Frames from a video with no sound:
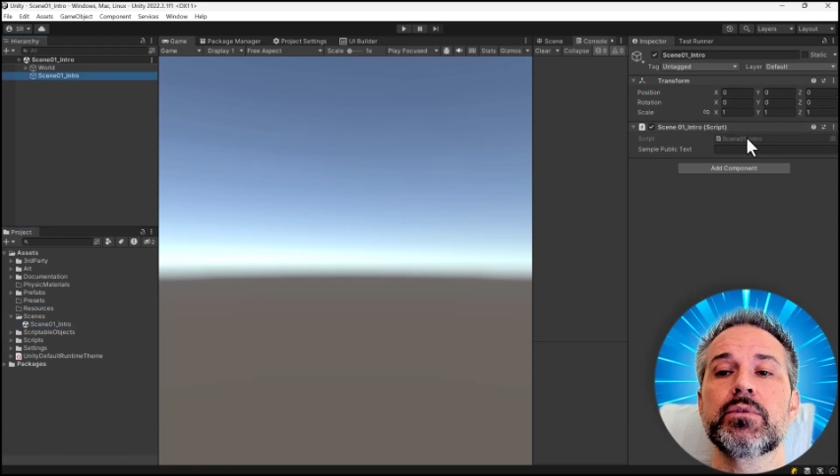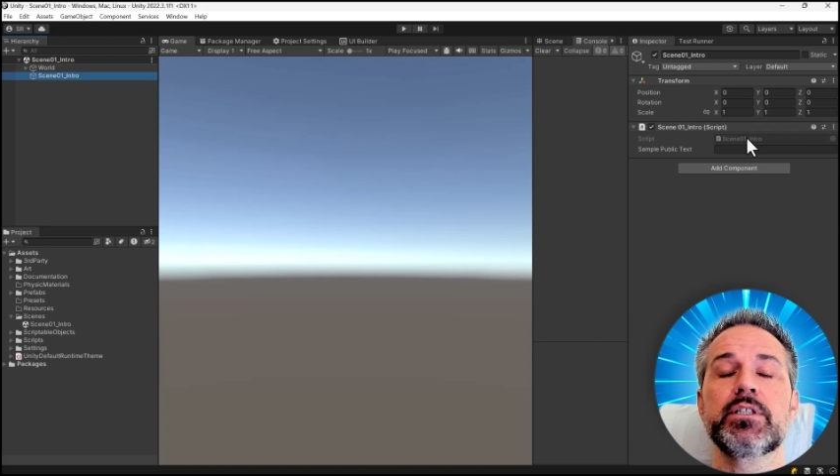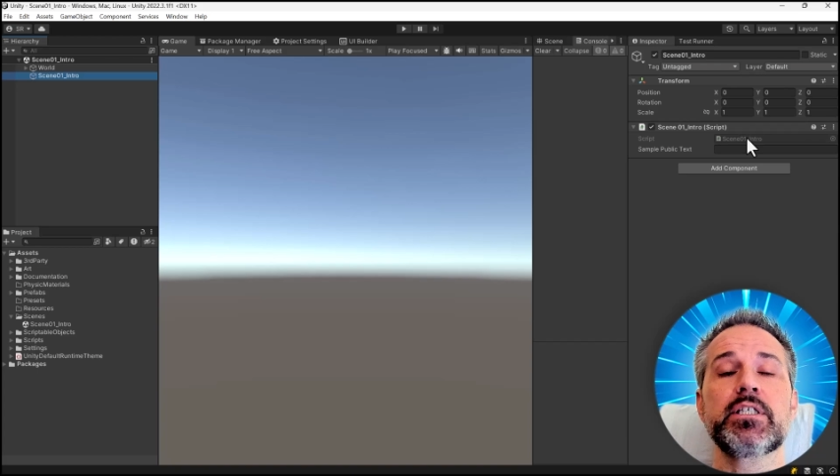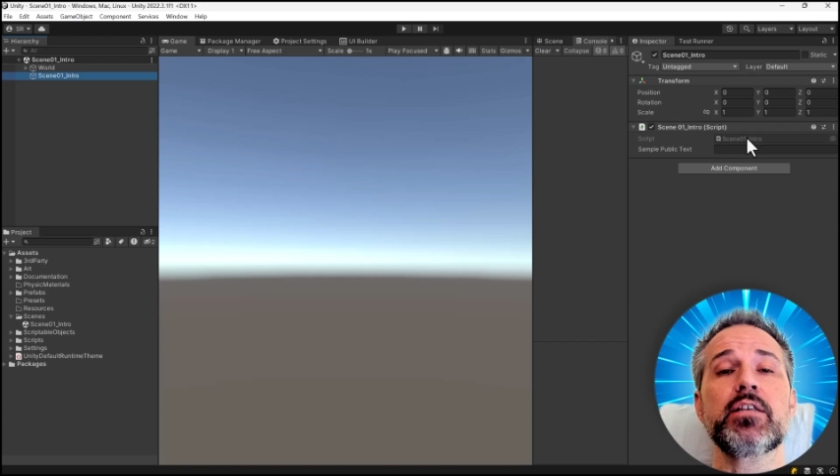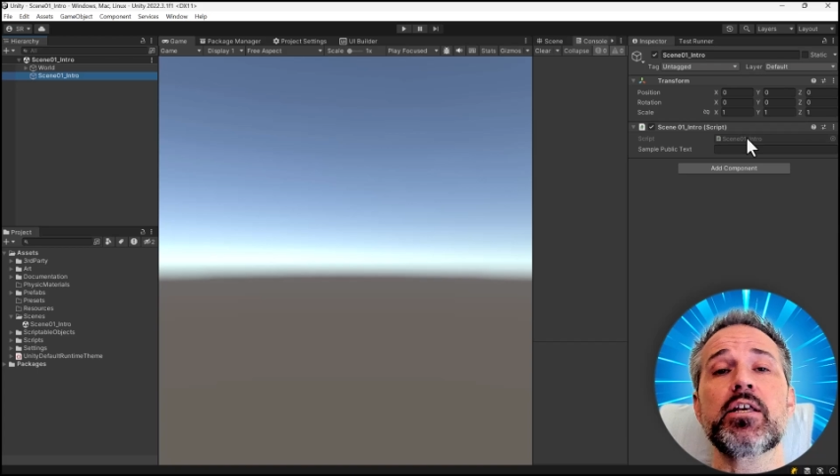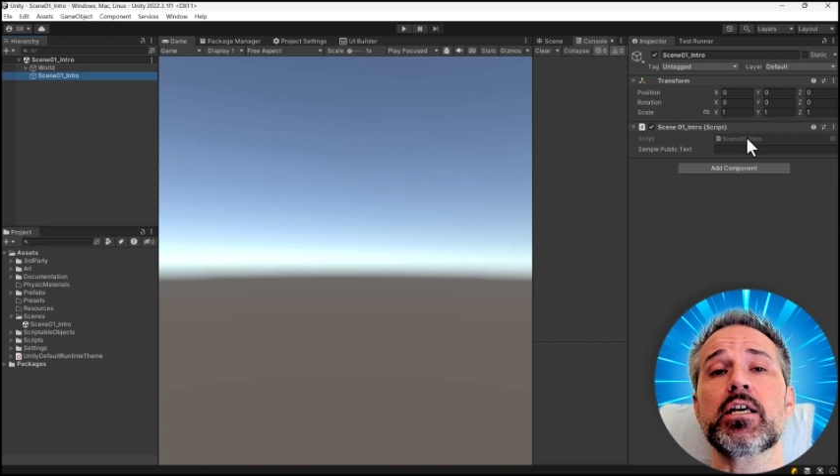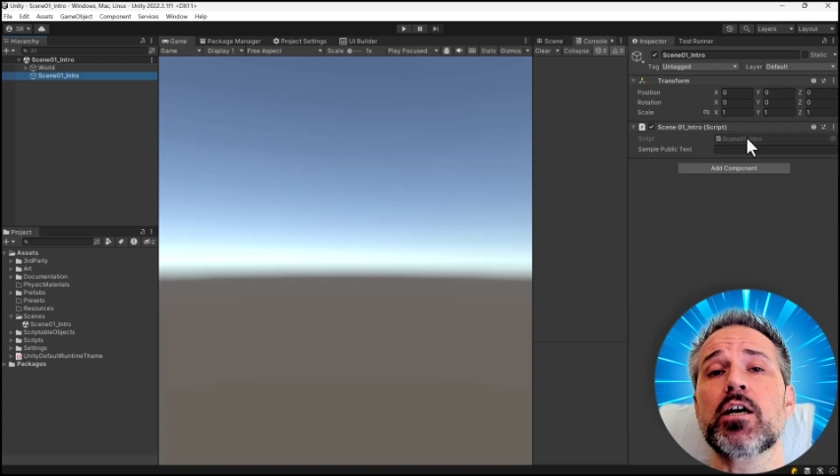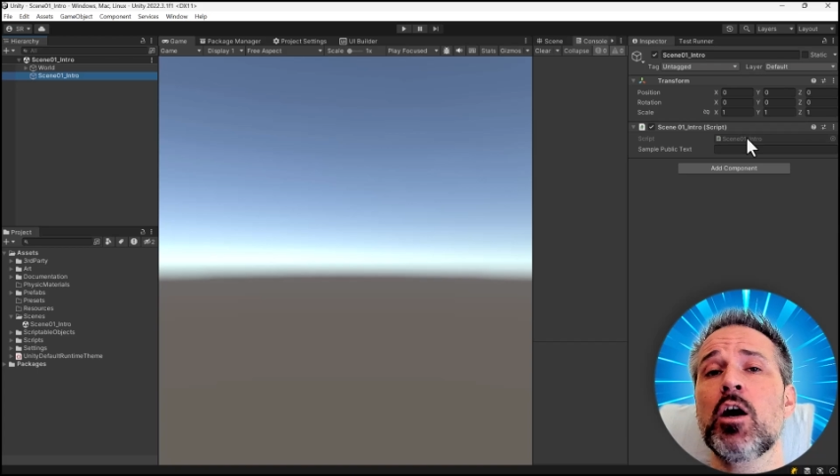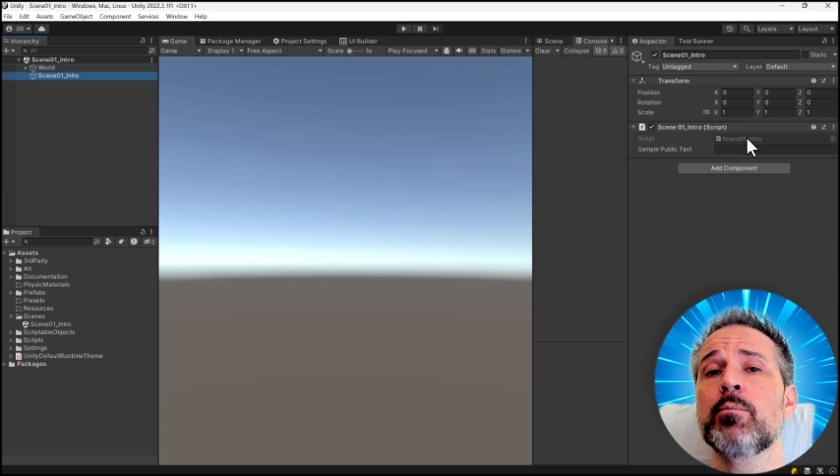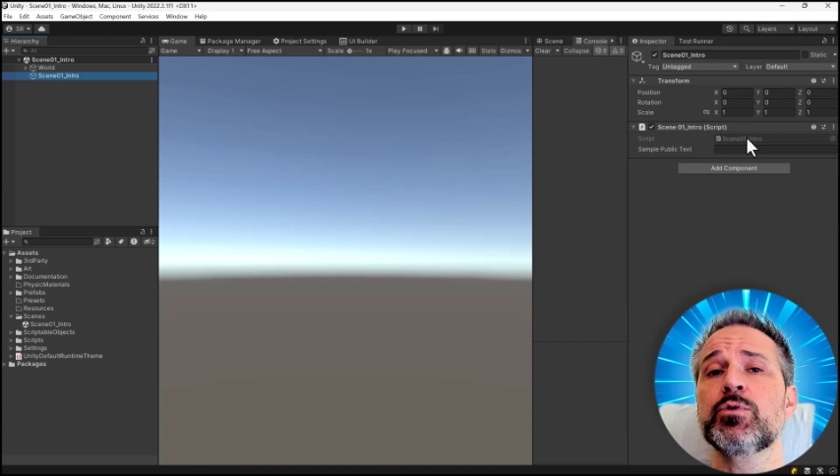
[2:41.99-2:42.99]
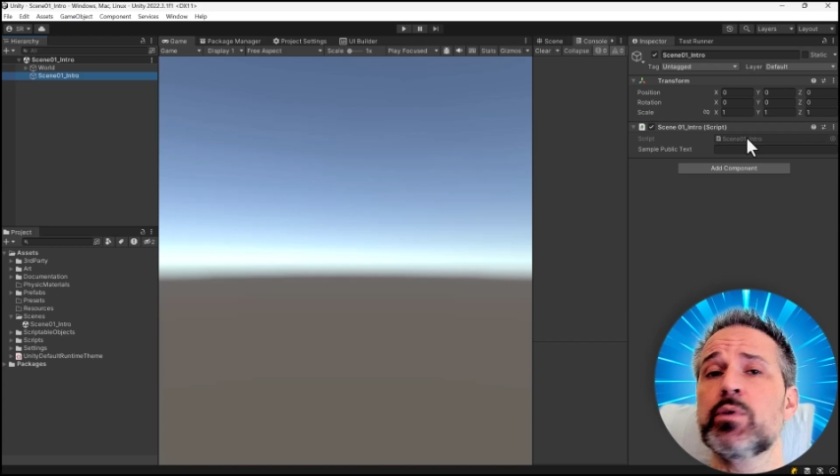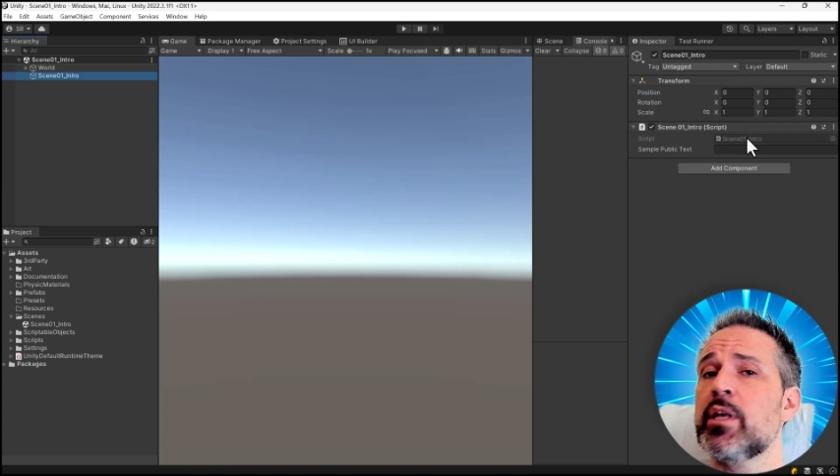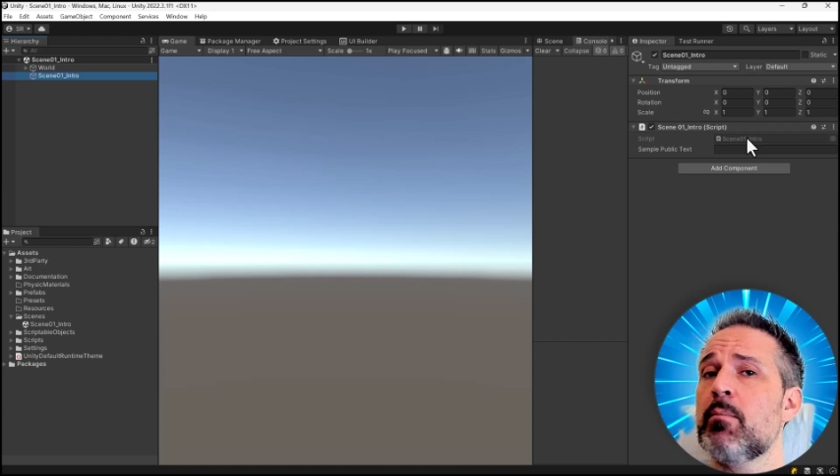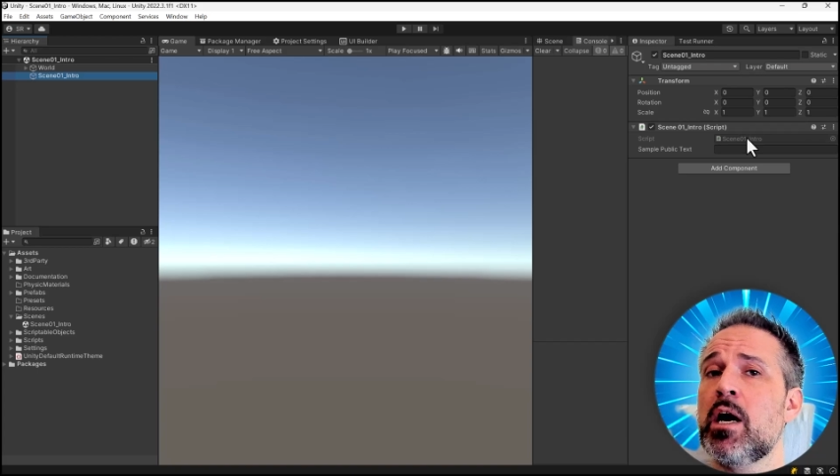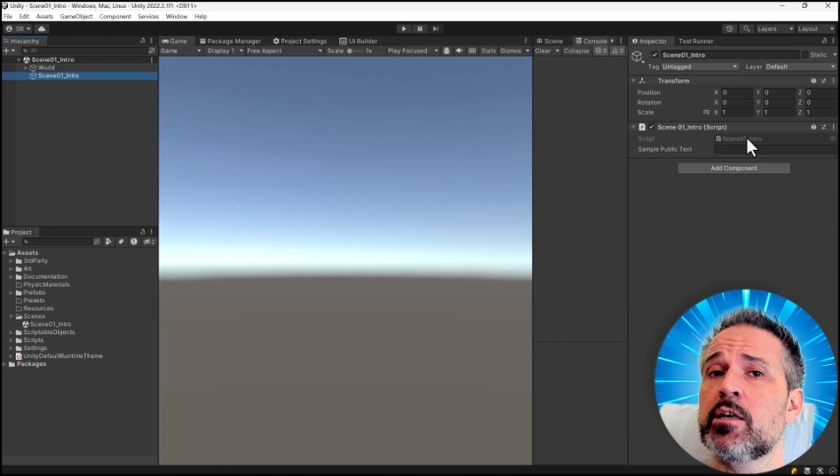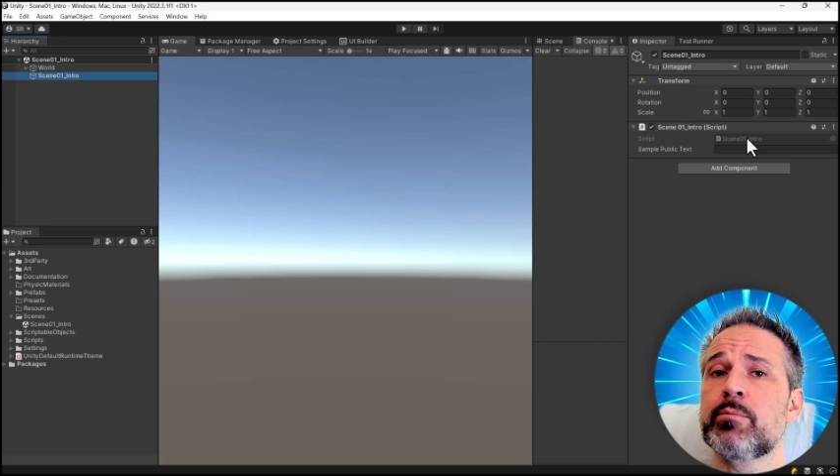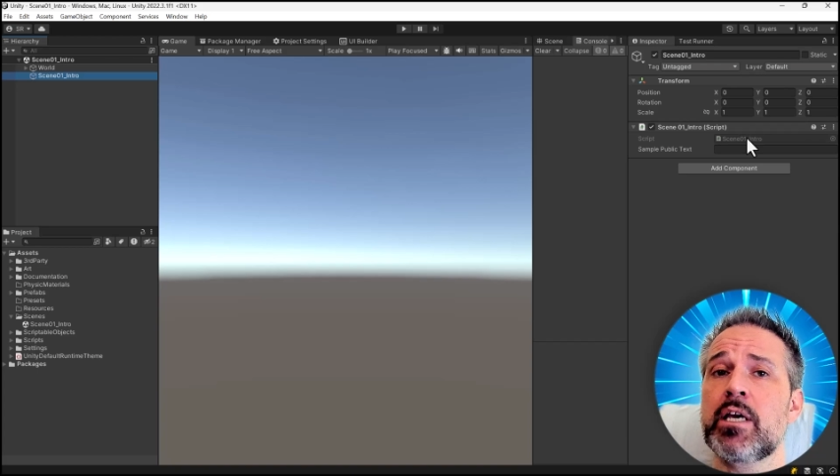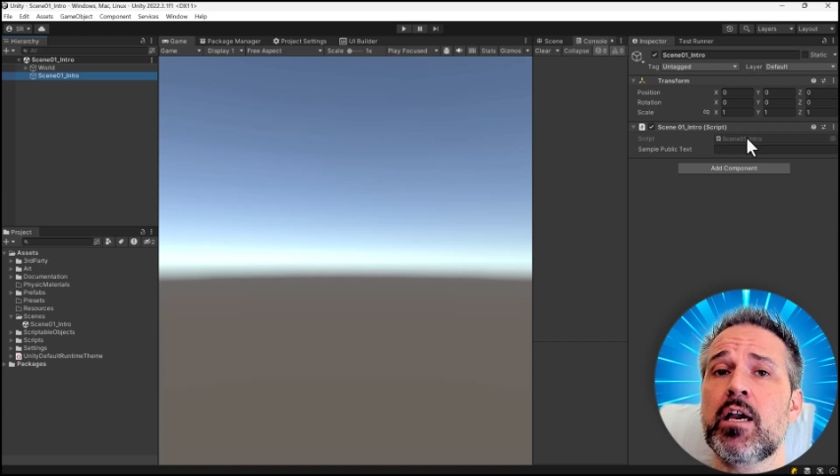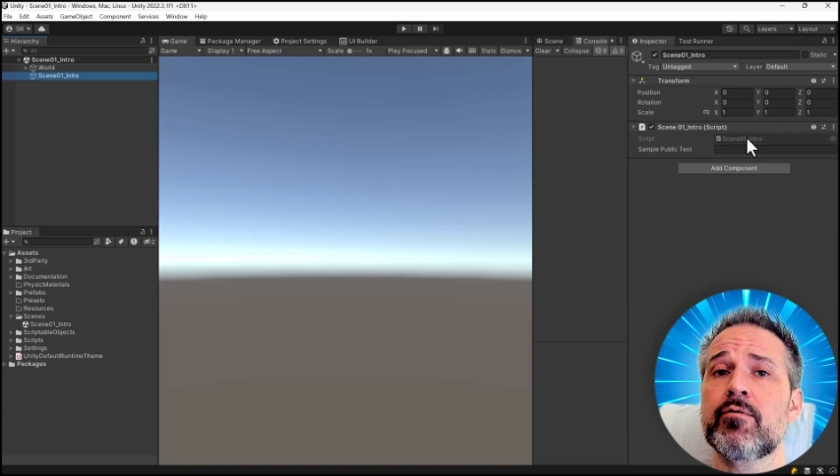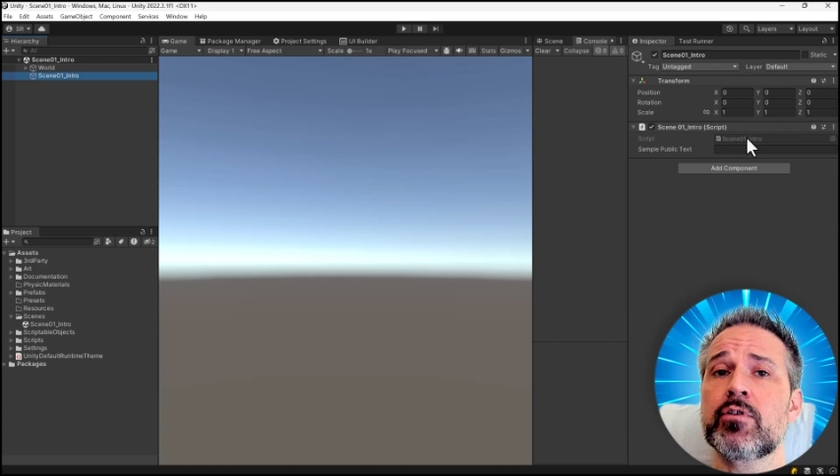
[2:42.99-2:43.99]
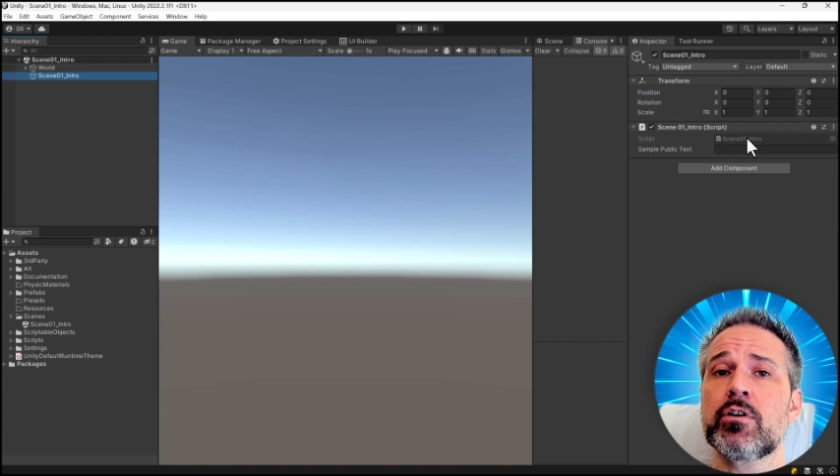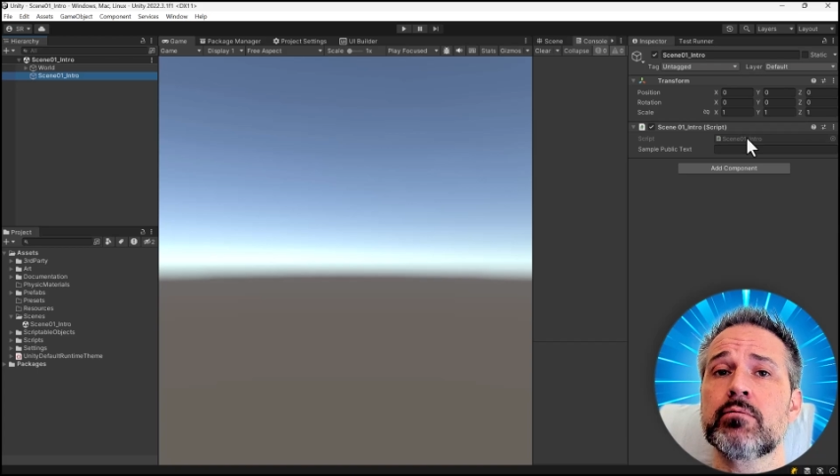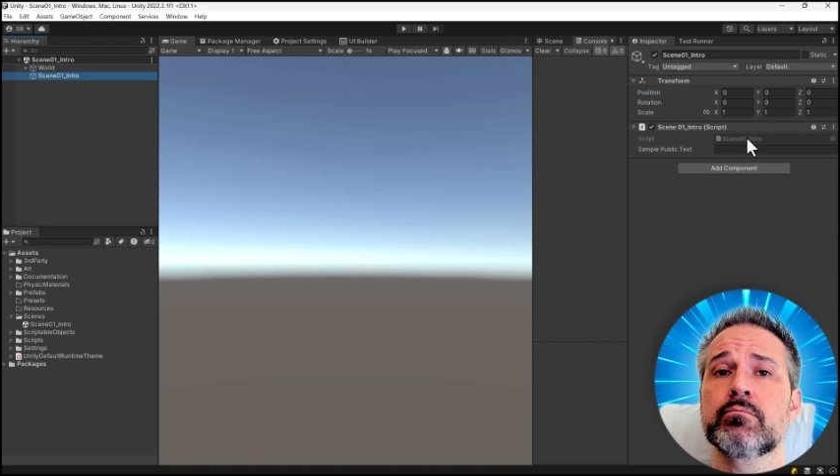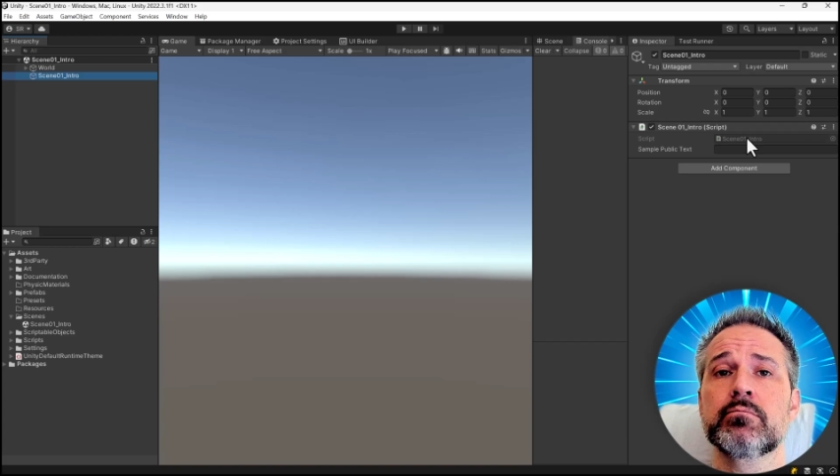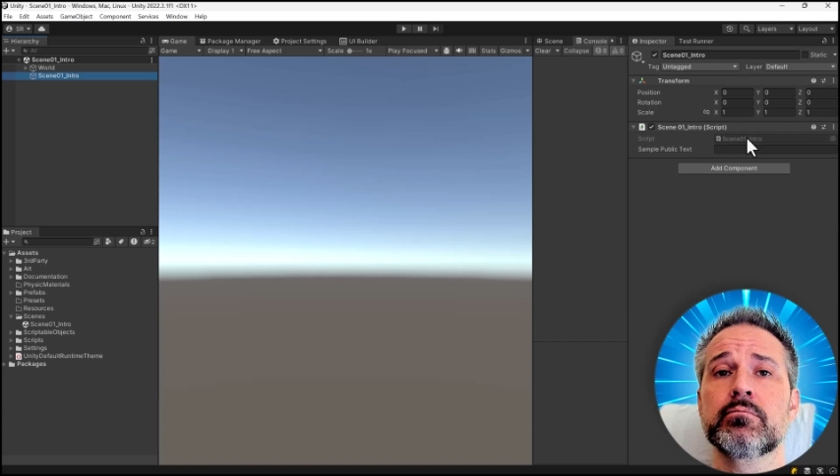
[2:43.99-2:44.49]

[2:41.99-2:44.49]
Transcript: See that it comes with a MonoBehaviour